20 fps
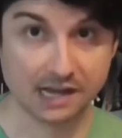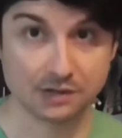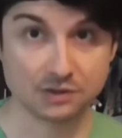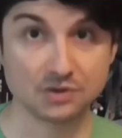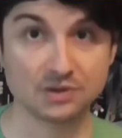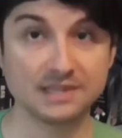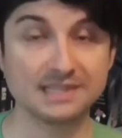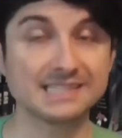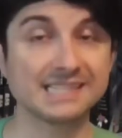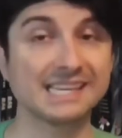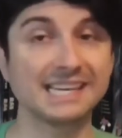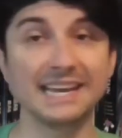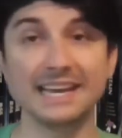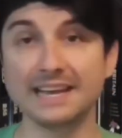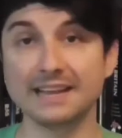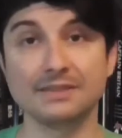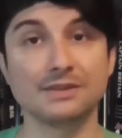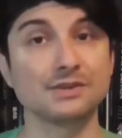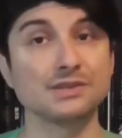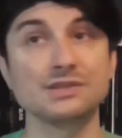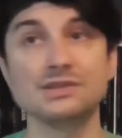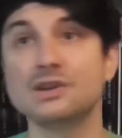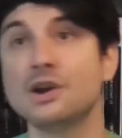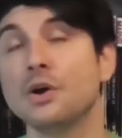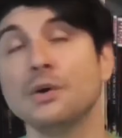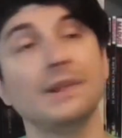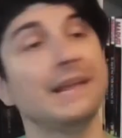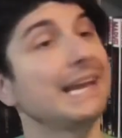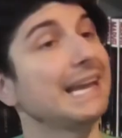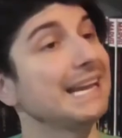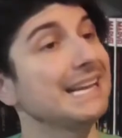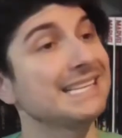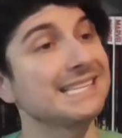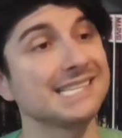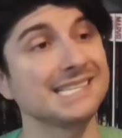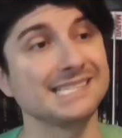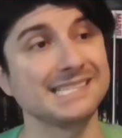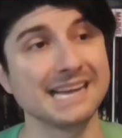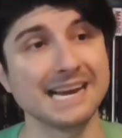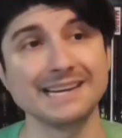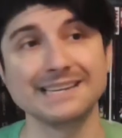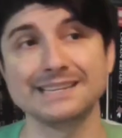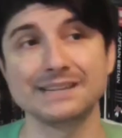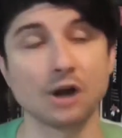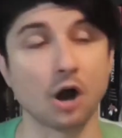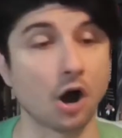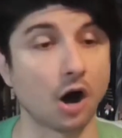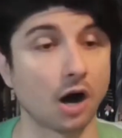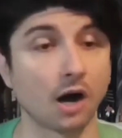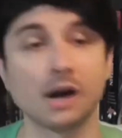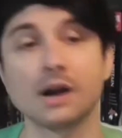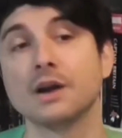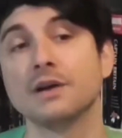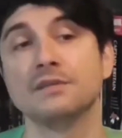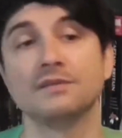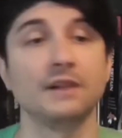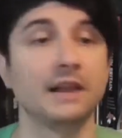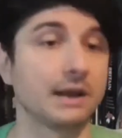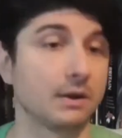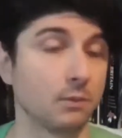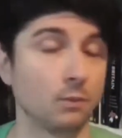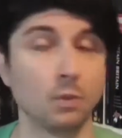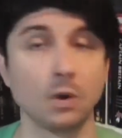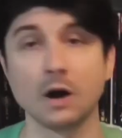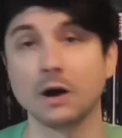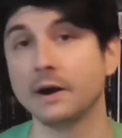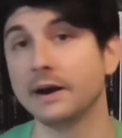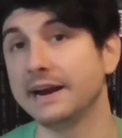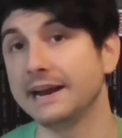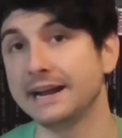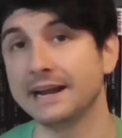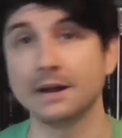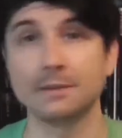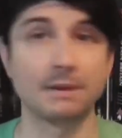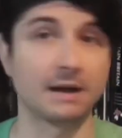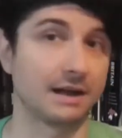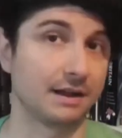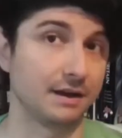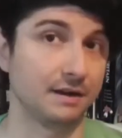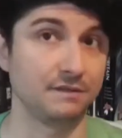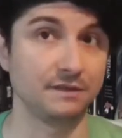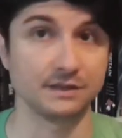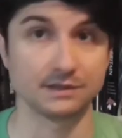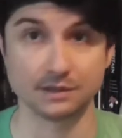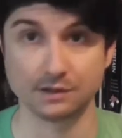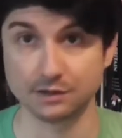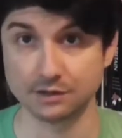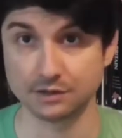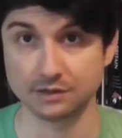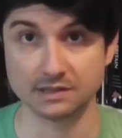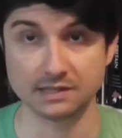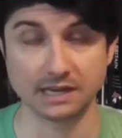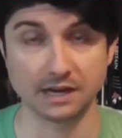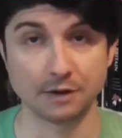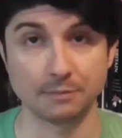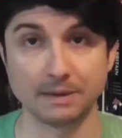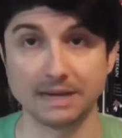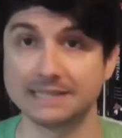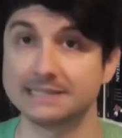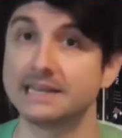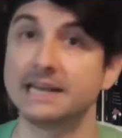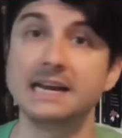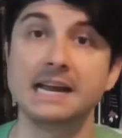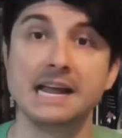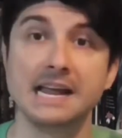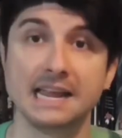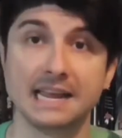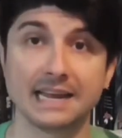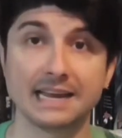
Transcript: So this kid, there's no like extended arc of like worrying about if he's on the good side or bad side.